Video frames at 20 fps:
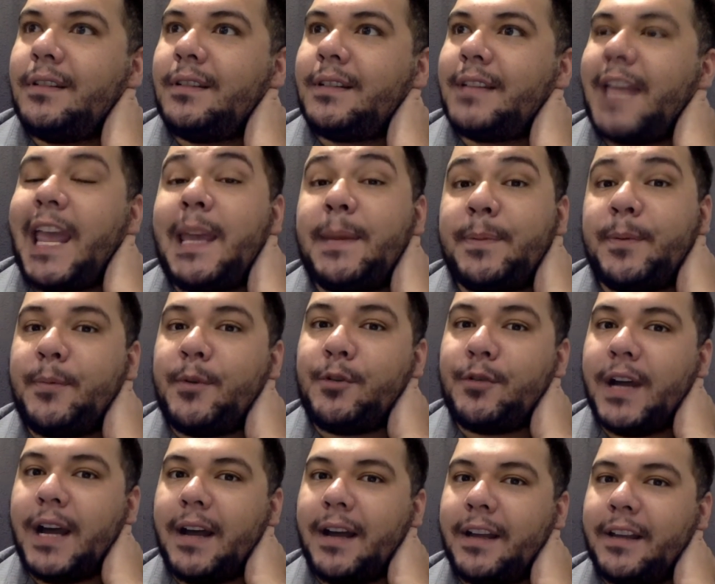capable
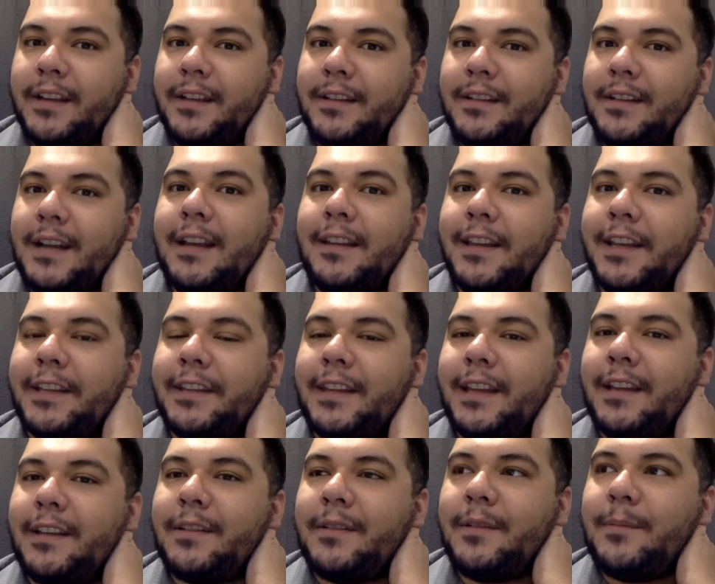guy. I like
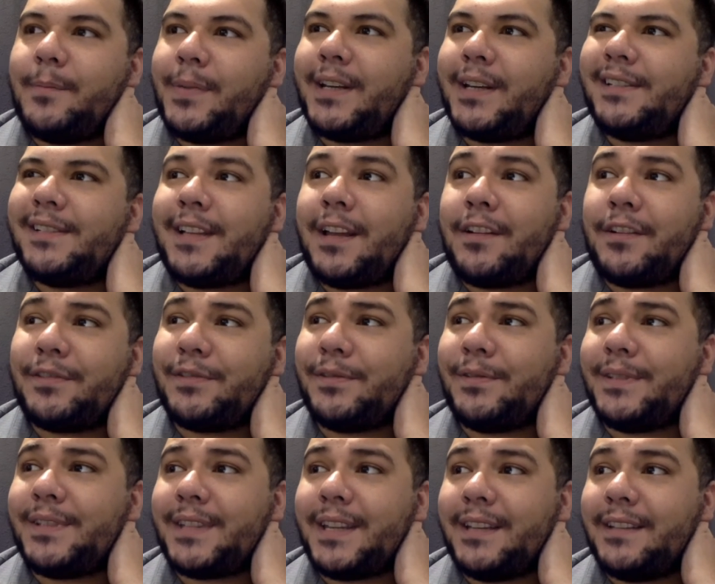that. But he's not also
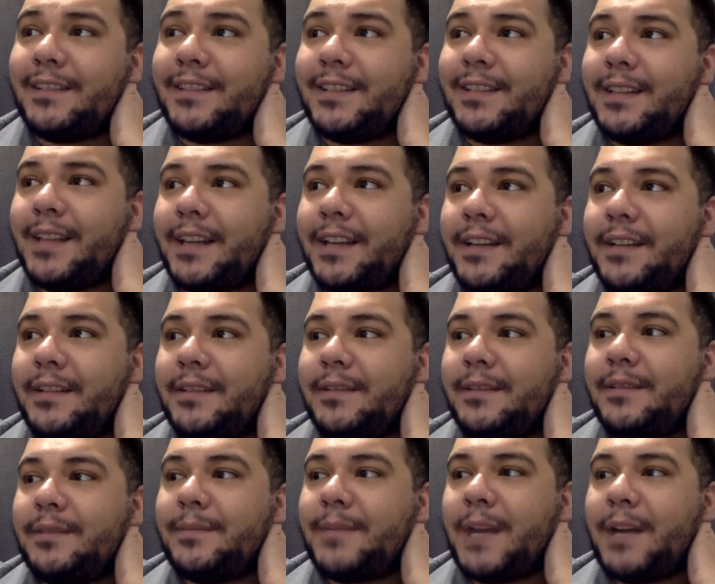insanely, like,
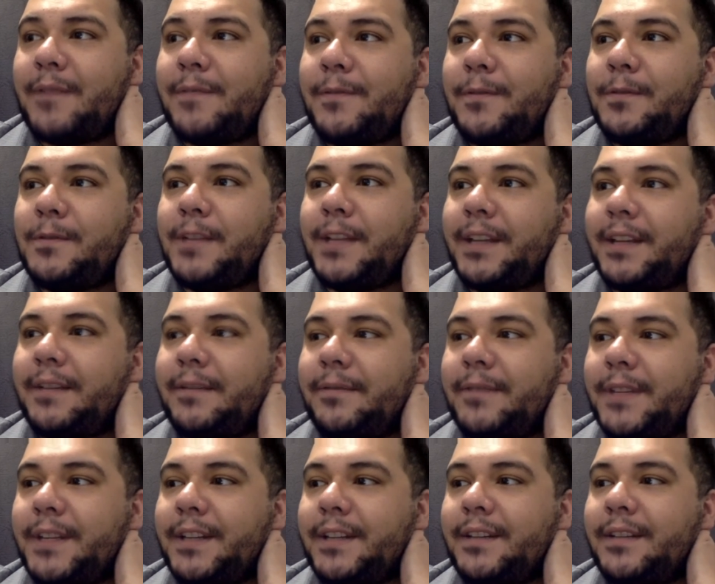powerful, like
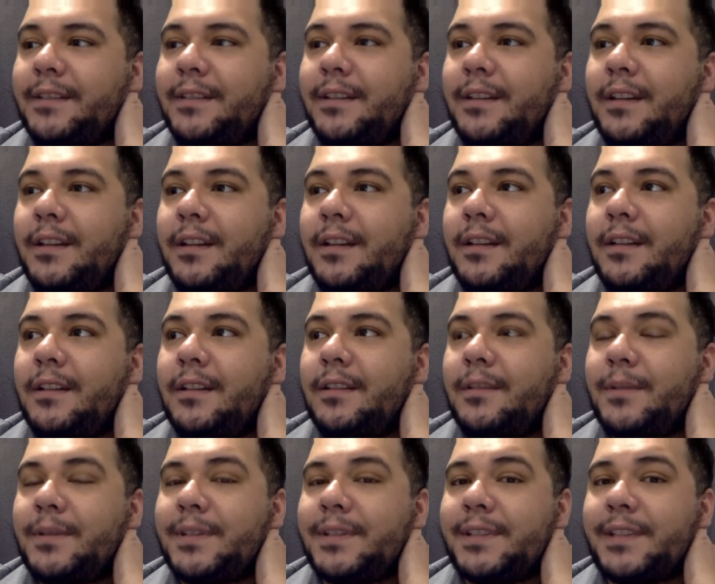freaking,
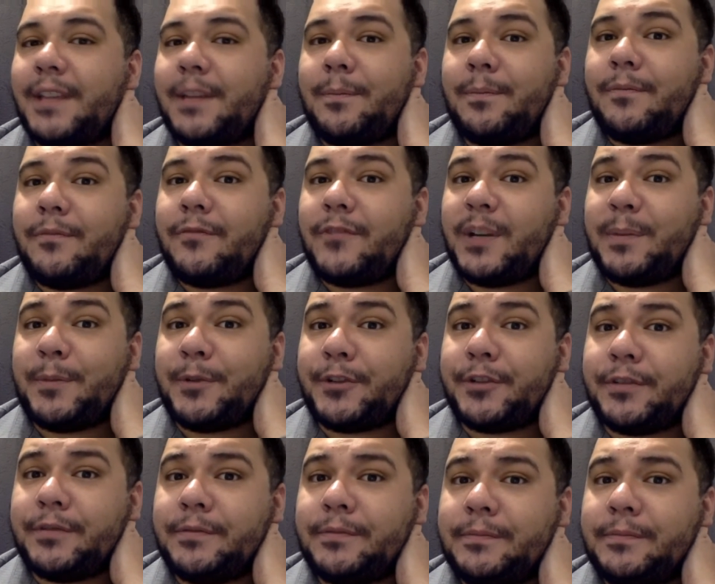what's his name? Raimaru.